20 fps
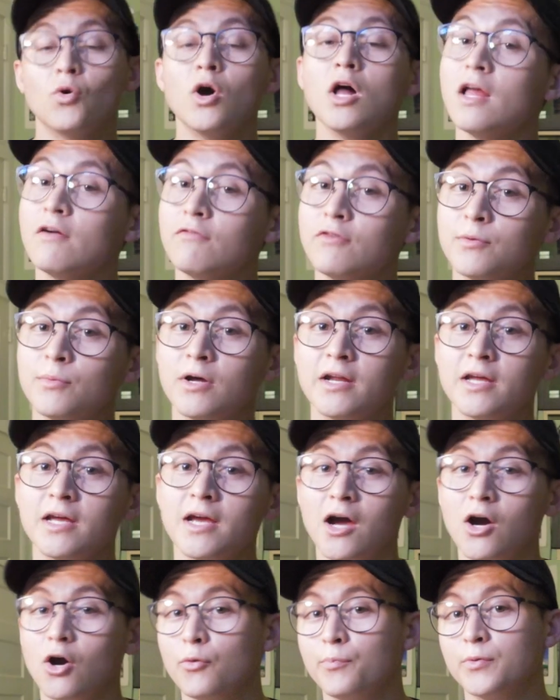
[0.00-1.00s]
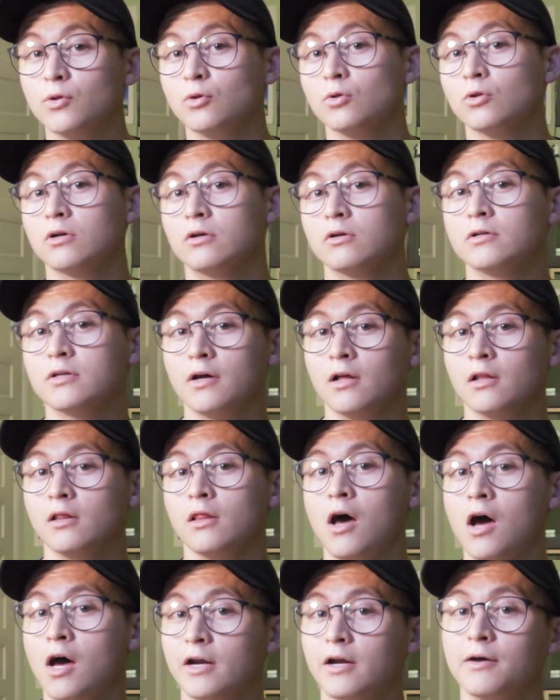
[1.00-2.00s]
Well, everybody, I hope you learned a
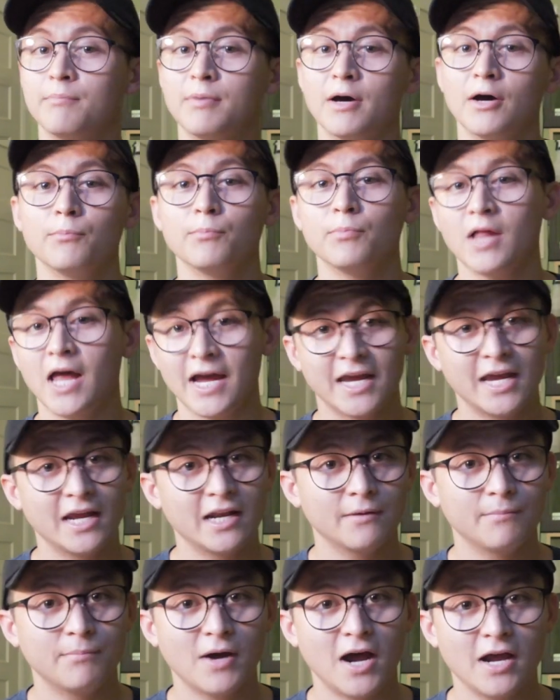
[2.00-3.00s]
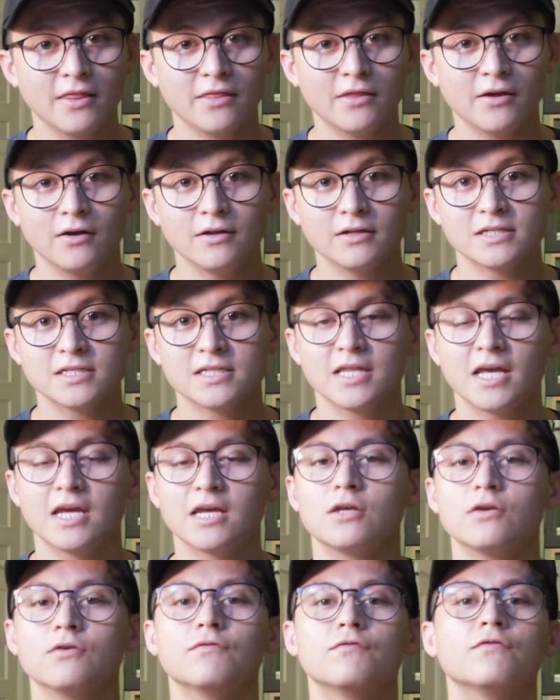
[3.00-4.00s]
lot about black-headed pythons.
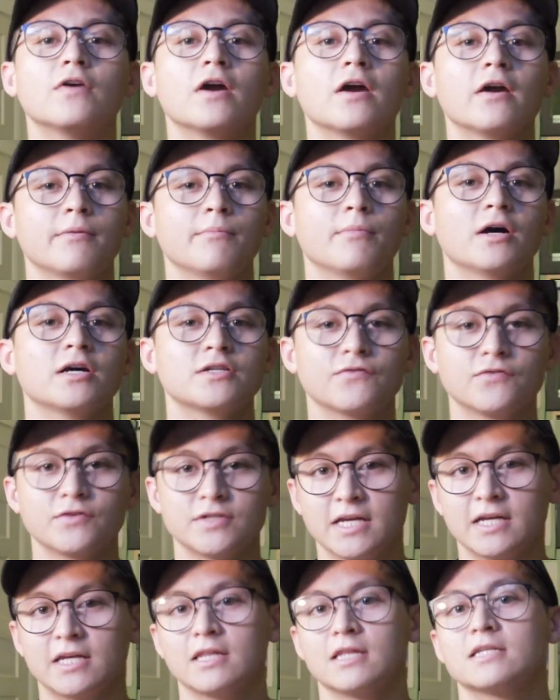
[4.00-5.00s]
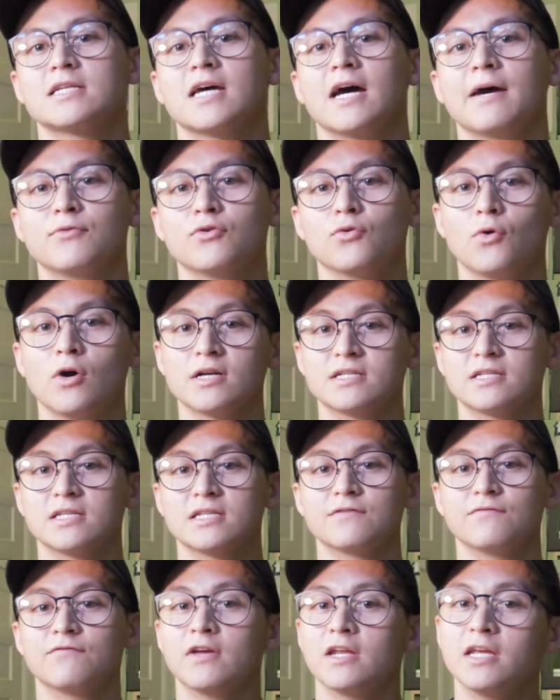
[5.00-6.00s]
Thank you very much for taking the time to watch
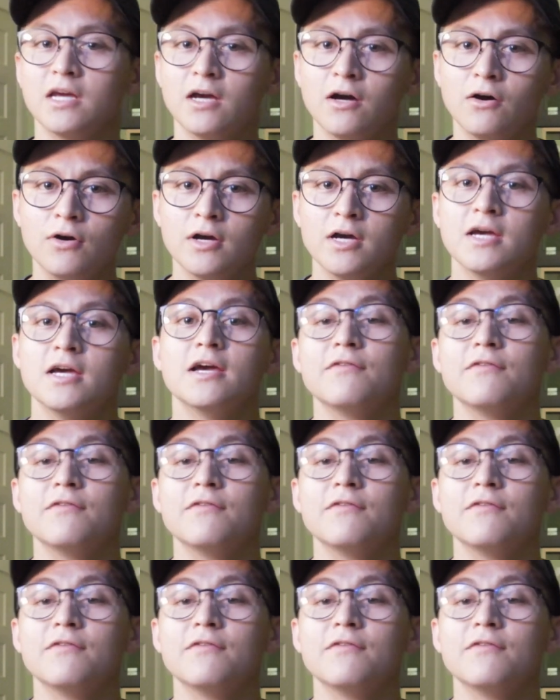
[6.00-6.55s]
this video.